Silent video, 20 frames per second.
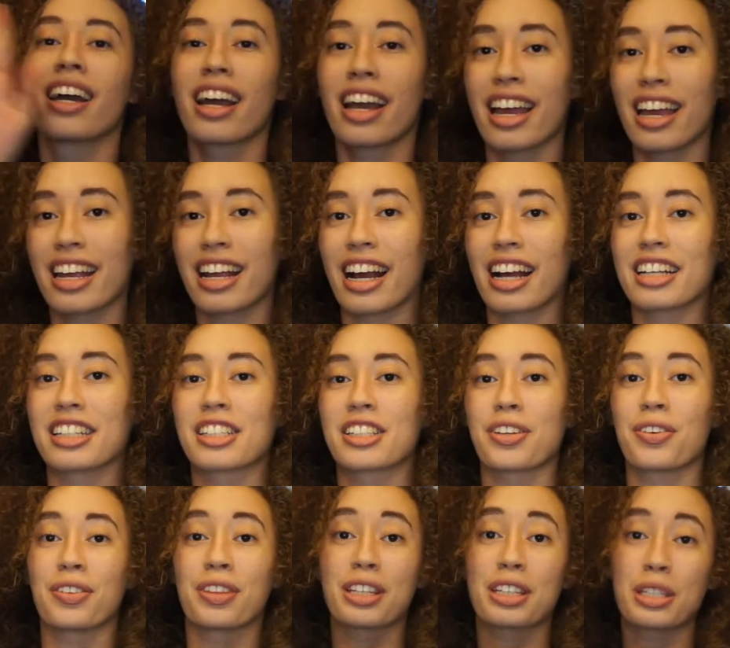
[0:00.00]
Hey guys, so
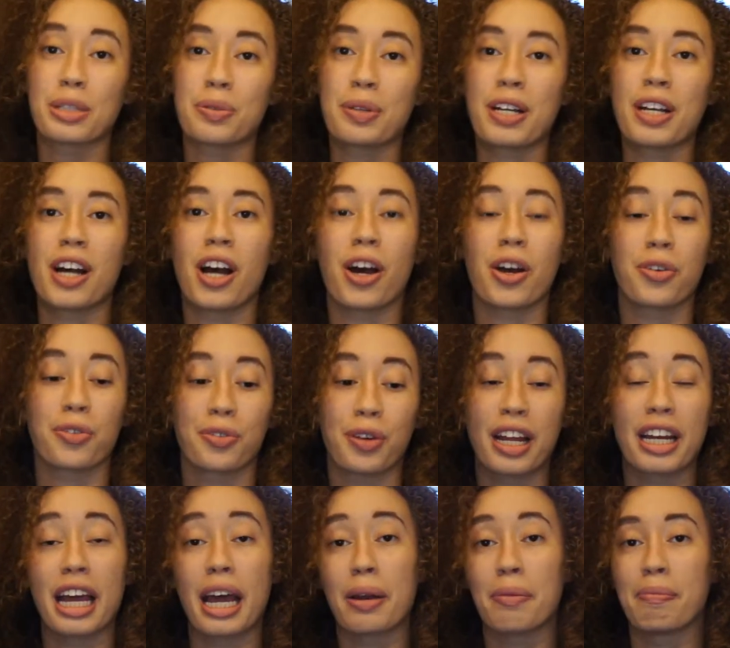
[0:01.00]
this week on
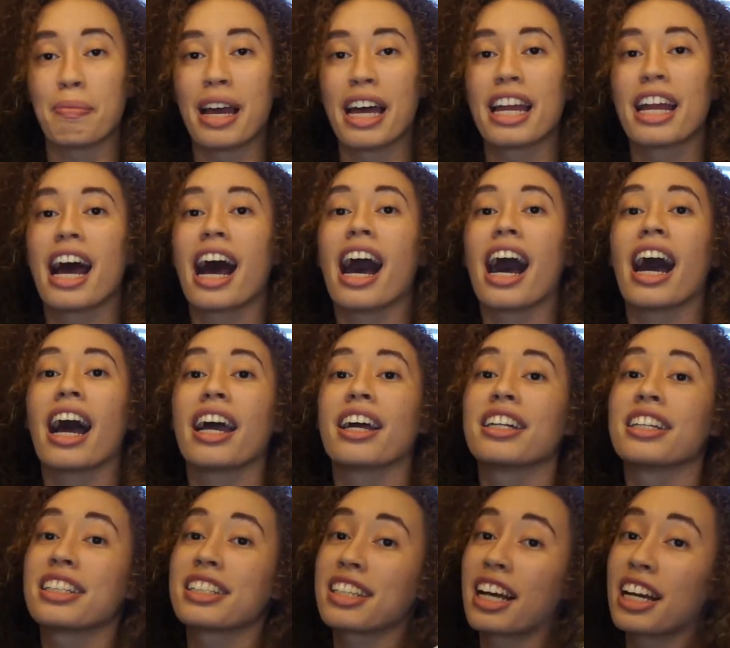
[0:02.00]
Redhead Med, I
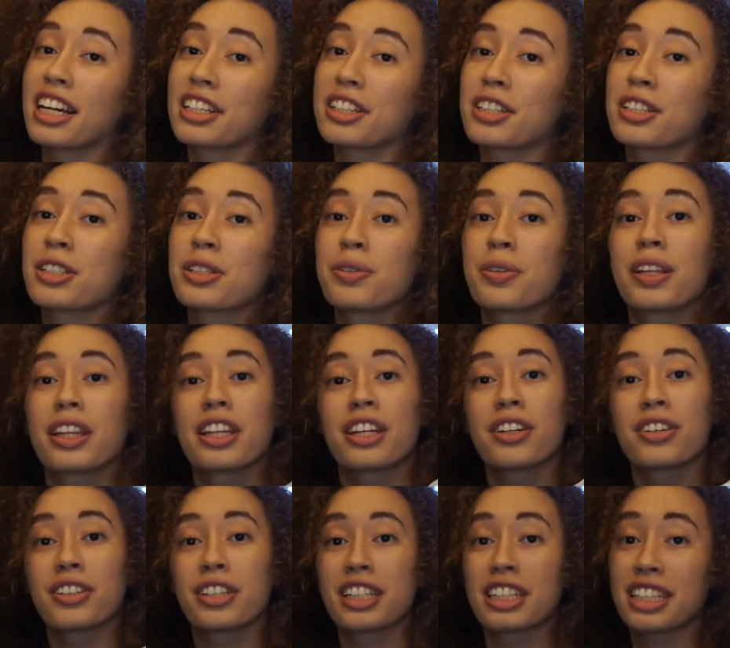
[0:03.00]
decided to do a
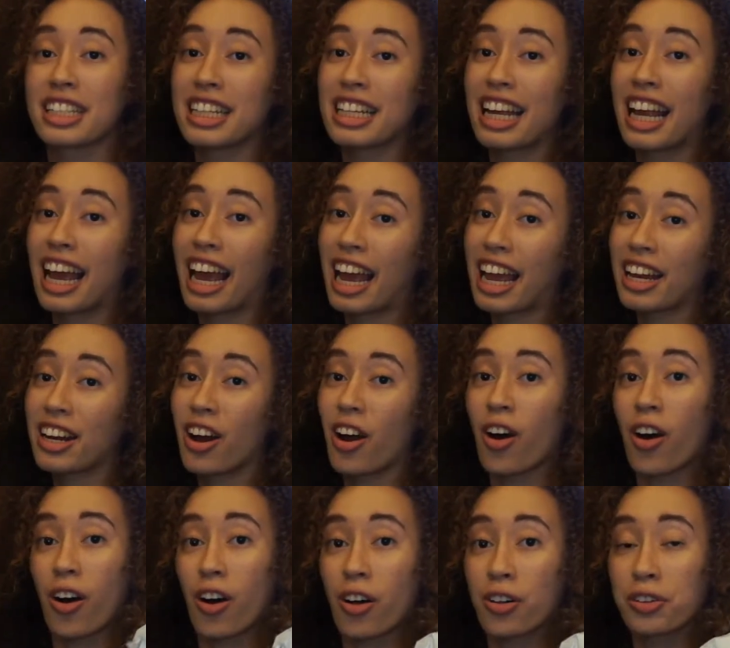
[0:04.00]
little sheet and
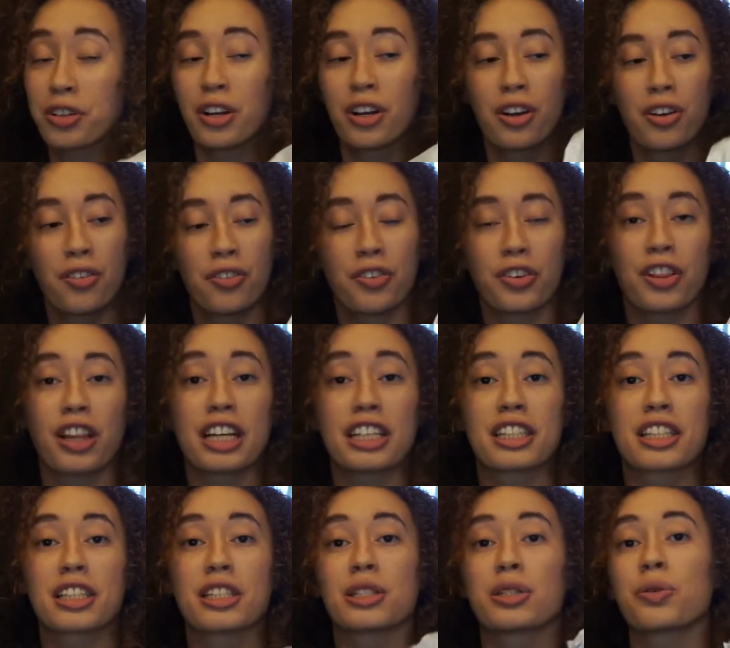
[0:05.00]
haul for
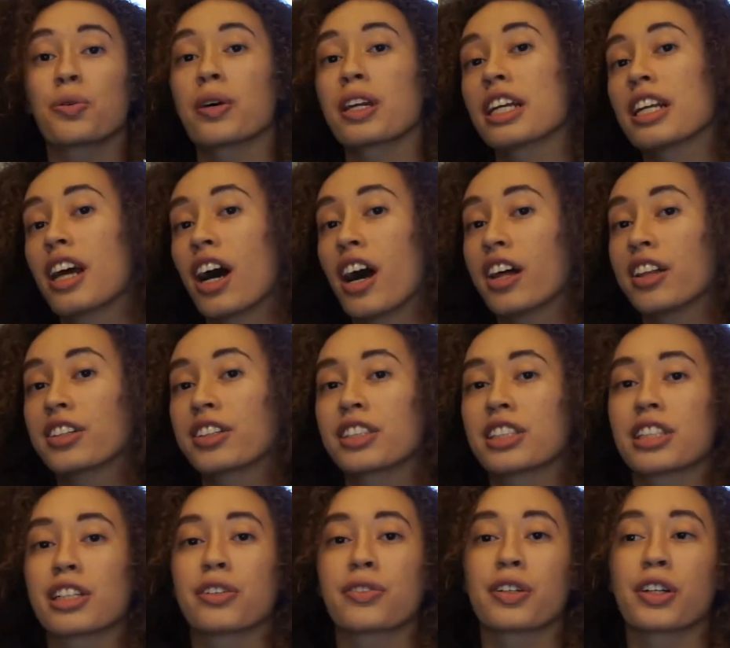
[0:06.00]
less than
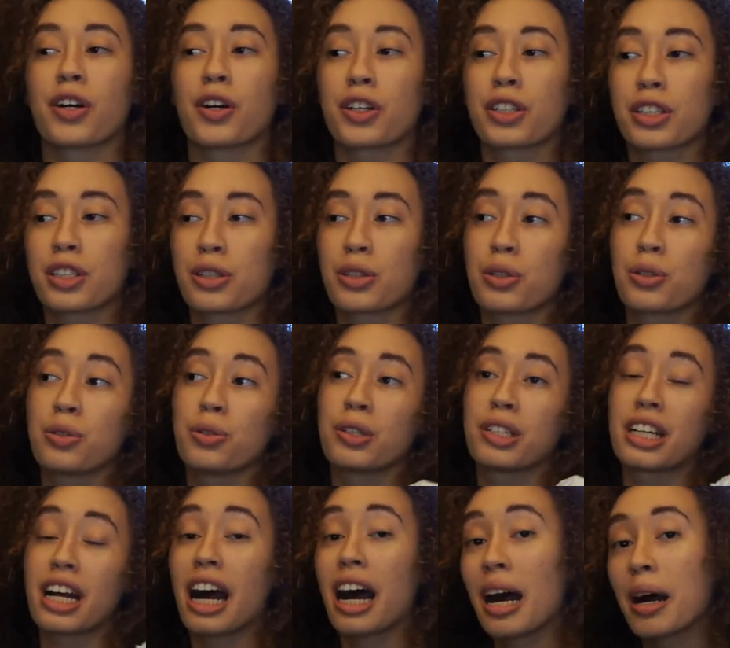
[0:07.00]
$20 in regards to
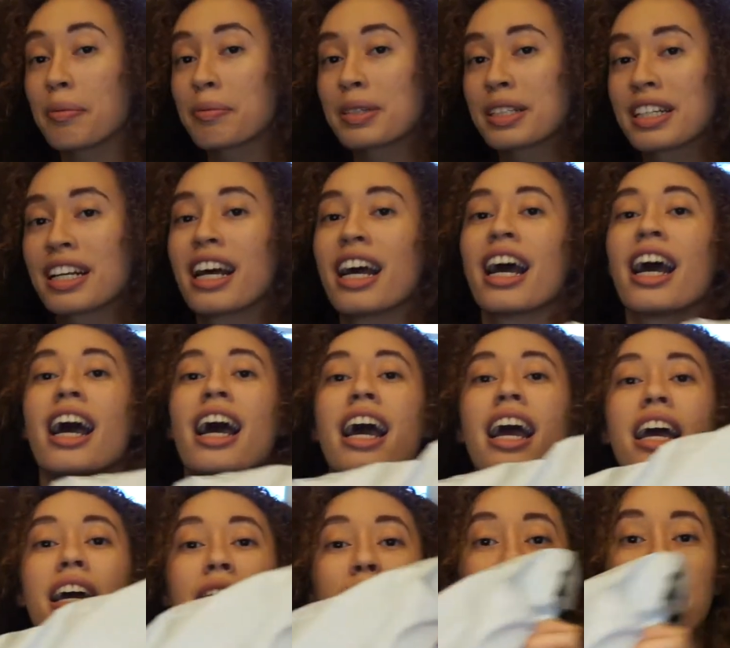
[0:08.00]
tops
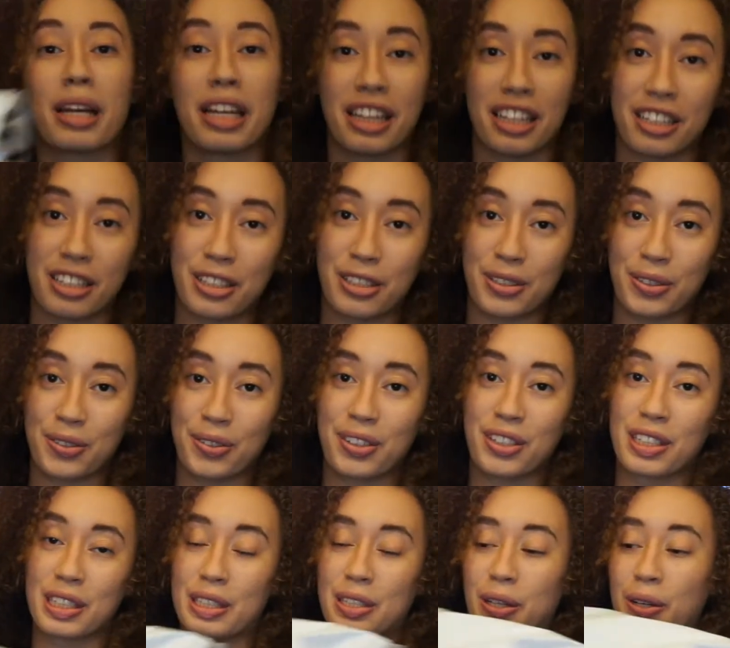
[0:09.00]
and a bathing suit.
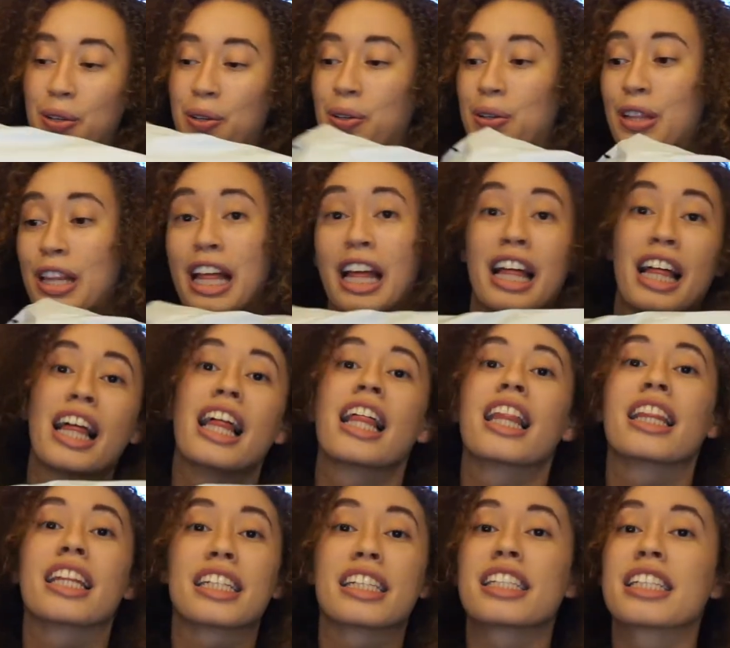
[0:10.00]
So
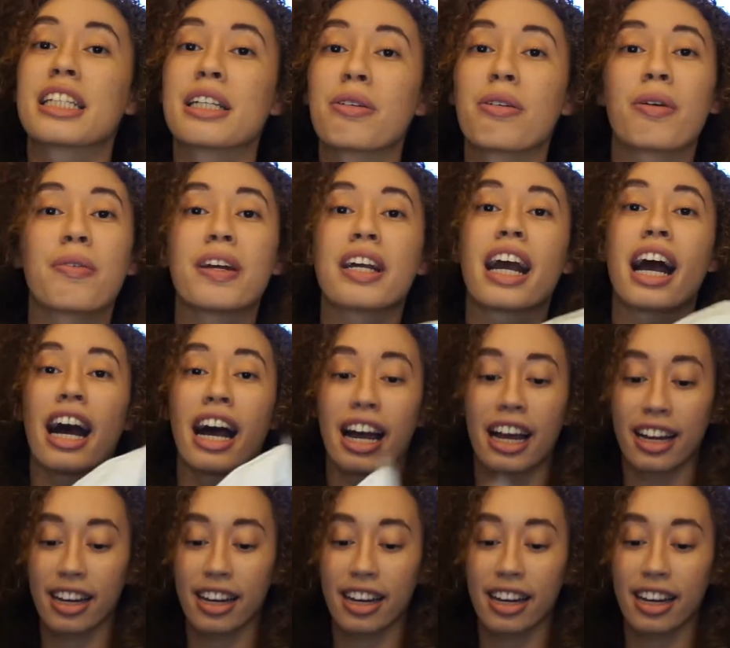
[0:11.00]
let's see what we got.